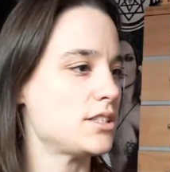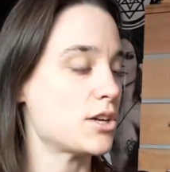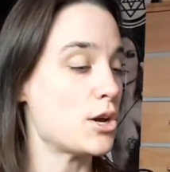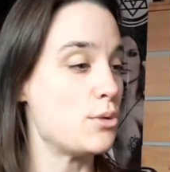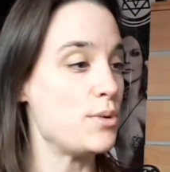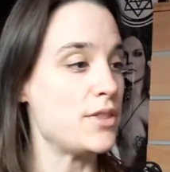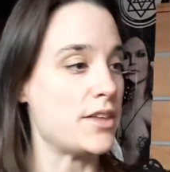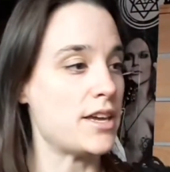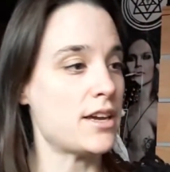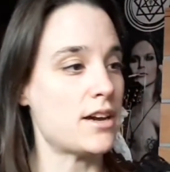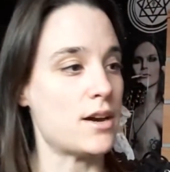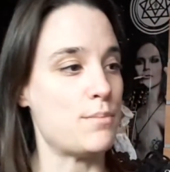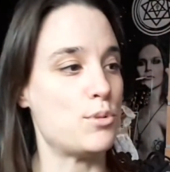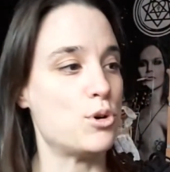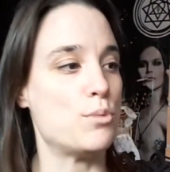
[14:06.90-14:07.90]
go with it,
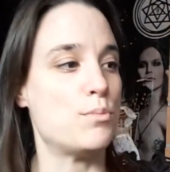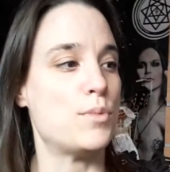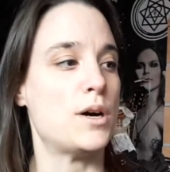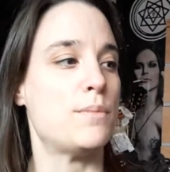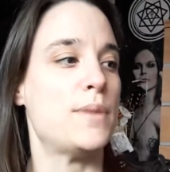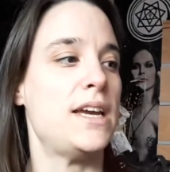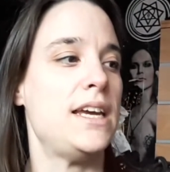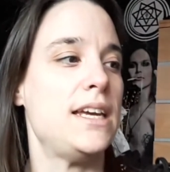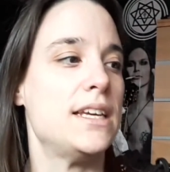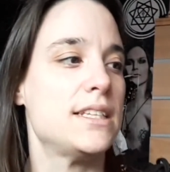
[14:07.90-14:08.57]
I bought Mum a